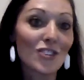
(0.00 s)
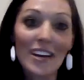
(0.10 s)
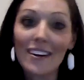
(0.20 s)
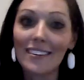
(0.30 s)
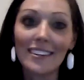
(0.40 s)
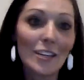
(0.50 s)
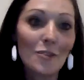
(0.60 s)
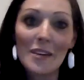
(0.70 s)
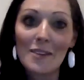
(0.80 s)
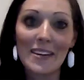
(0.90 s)
share a little
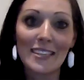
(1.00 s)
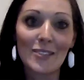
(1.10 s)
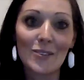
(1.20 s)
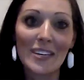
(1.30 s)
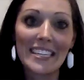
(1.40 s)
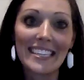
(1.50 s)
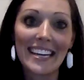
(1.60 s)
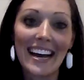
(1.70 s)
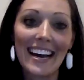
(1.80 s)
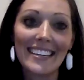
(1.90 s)
bit of my story
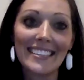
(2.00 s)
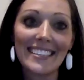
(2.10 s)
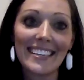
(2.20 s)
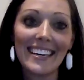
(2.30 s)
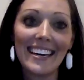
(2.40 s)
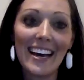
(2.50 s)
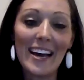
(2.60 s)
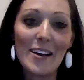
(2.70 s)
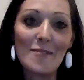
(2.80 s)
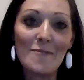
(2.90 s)
tonight.
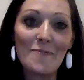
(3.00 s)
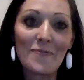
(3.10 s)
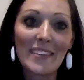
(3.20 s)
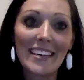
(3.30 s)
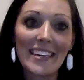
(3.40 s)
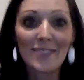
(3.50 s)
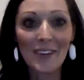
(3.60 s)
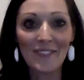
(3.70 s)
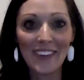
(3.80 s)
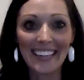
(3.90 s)
It's
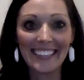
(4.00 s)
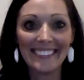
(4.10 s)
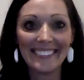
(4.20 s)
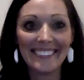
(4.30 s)
been fun.